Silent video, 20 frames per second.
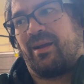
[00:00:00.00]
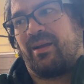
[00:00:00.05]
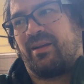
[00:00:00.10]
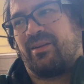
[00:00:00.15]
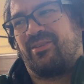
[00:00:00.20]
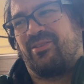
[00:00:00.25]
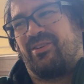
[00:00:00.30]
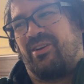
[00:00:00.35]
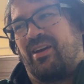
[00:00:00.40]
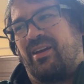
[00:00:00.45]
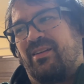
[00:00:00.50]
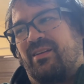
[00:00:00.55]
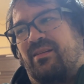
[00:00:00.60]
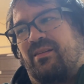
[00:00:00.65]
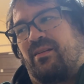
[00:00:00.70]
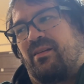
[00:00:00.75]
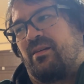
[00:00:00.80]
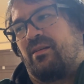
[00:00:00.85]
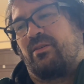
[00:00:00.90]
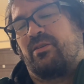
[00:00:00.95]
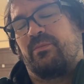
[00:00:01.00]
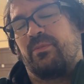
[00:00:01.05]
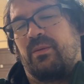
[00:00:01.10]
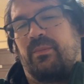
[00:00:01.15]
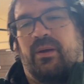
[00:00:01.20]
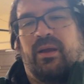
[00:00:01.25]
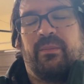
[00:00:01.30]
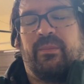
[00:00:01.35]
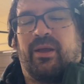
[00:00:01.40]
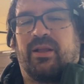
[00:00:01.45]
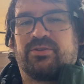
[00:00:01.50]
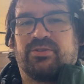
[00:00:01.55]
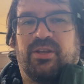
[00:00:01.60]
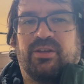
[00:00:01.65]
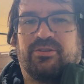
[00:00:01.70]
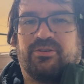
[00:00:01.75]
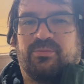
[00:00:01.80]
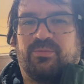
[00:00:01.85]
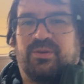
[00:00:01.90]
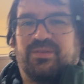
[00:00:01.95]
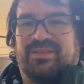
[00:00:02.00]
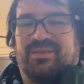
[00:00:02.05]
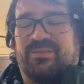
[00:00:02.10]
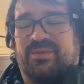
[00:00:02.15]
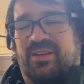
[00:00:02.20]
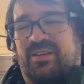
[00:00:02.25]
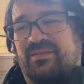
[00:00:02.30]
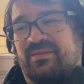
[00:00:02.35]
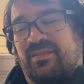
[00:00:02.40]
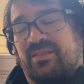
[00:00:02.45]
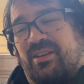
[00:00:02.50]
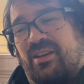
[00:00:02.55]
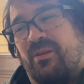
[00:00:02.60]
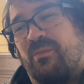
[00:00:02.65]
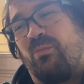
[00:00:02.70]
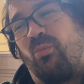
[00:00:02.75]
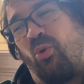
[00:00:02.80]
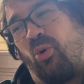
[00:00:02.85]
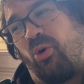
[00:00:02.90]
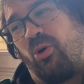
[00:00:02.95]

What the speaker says: I don't know, it could be my imagination, but it seems like it's leaking more